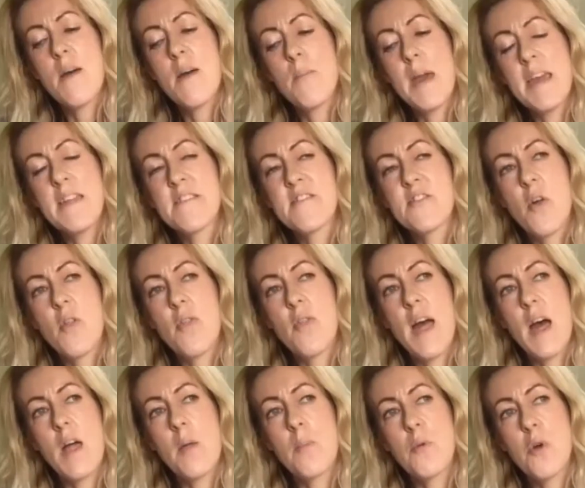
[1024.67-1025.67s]
based on
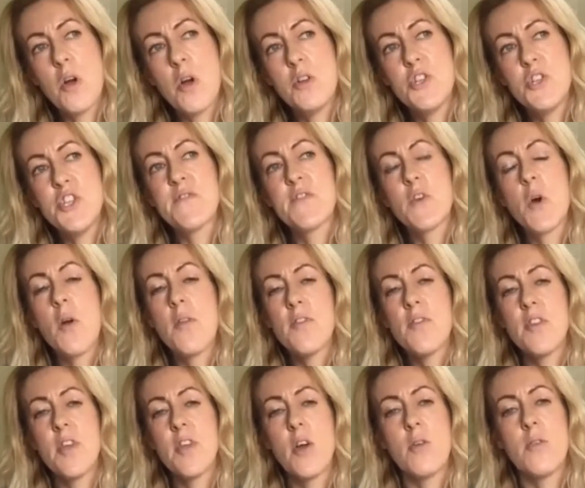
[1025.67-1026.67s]
that approach, you've got to
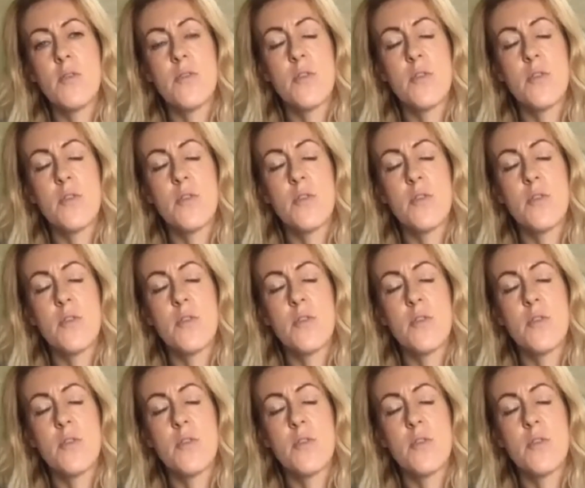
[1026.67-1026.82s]
know